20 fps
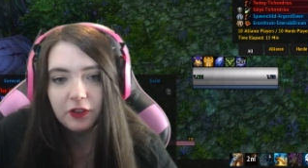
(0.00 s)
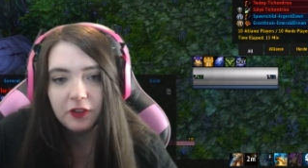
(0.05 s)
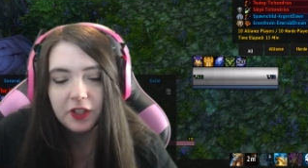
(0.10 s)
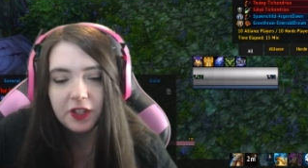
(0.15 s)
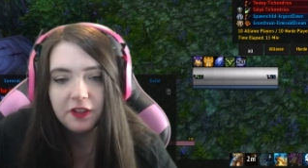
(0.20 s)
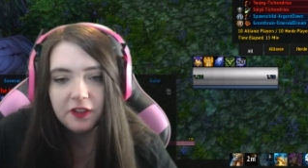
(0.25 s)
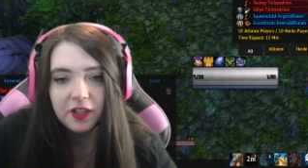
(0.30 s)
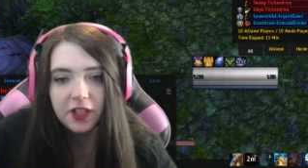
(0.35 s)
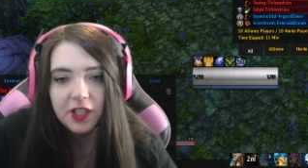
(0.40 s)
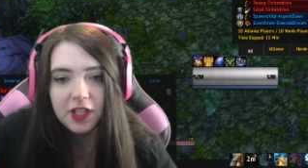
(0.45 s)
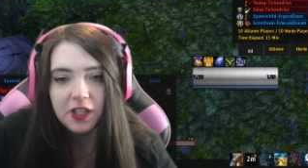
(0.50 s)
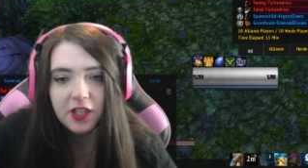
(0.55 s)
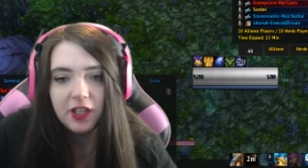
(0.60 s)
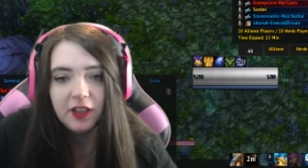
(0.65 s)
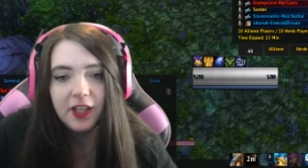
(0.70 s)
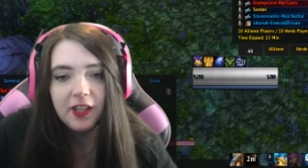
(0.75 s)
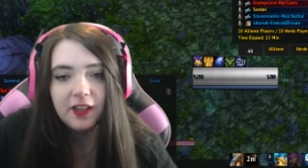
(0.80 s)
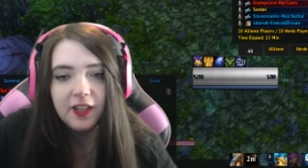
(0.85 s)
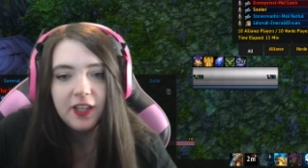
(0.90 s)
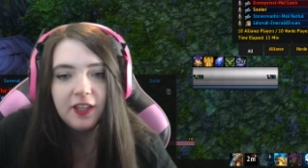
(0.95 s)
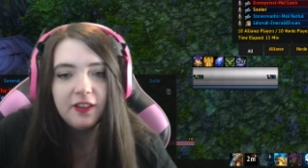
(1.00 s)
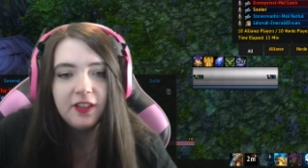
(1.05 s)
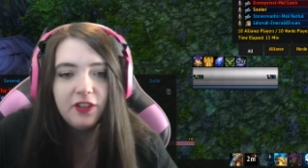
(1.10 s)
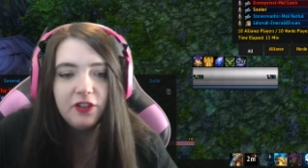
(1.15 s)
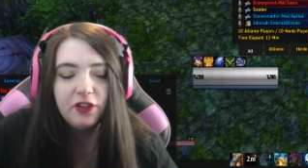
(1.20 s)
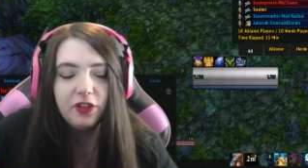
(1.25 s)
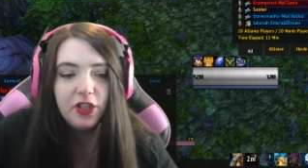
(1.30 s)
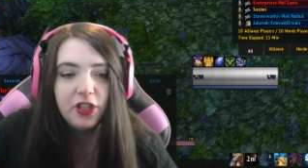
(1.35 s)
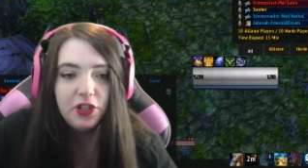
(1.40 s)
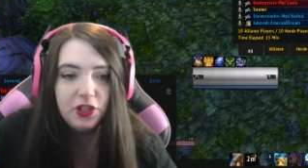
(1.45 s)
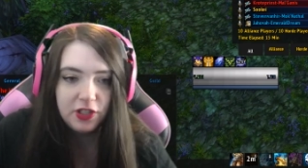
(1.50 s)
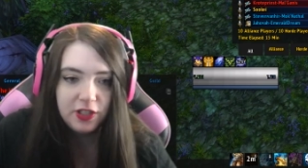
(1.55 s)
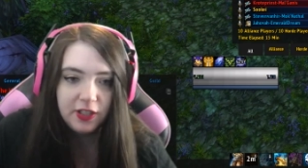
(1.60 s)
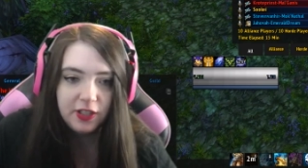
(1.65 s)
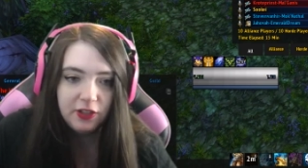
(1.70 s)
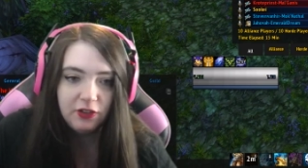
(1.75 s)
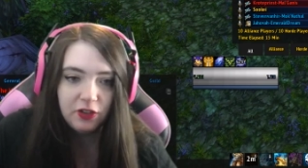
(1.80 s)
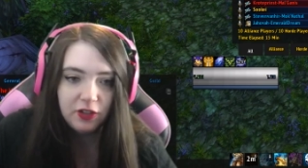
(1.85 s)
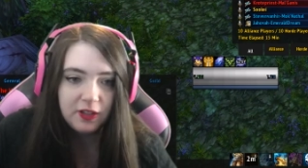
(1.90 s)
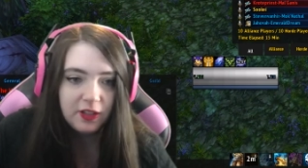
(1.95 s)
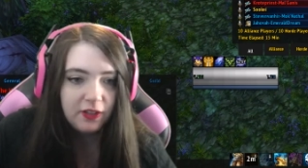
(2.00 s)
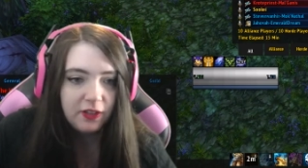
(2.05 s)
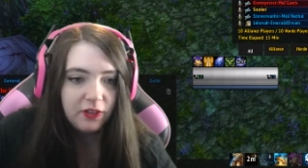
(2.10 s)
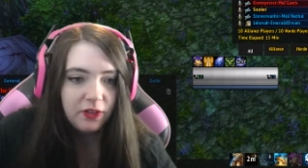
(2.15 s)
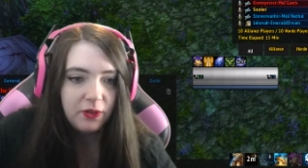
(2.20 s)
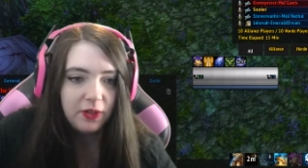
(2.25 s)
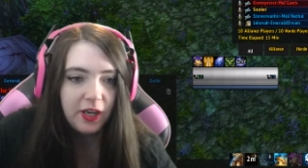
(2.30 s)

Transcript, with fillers: Like let's like like let's let's let's look at this.